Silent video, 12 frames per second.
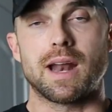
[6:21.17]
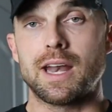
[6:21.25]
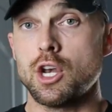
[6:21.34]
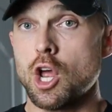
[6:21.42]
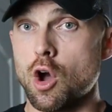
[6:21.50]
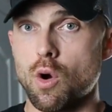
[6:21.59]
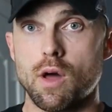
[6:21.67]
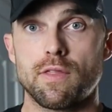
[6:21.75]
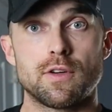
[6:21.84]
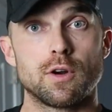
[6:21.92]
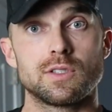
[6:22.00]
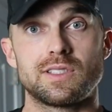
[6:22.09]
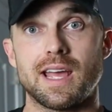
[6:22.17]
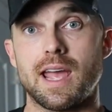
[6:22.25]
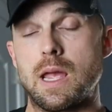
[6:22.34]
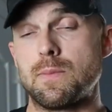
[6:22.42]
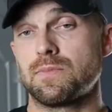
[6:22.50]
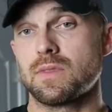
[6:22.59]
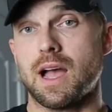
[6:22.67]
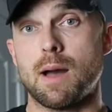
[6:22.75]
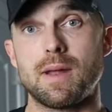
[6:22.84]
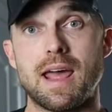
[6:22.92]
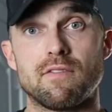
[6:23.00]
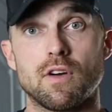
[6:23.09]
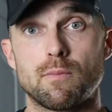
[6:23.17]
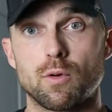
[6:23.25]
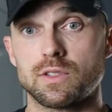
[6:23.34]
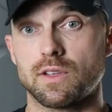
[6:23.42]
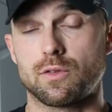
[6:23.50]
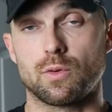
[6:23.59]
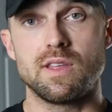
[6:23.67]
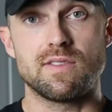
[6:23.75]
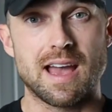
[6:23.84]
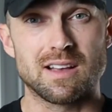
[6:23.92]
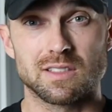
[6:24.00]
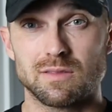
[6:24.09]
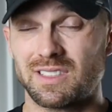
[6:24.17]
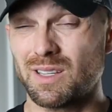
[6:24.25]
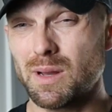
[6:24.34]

But I know on Thursday, I'm gonna have upwards of 3,000.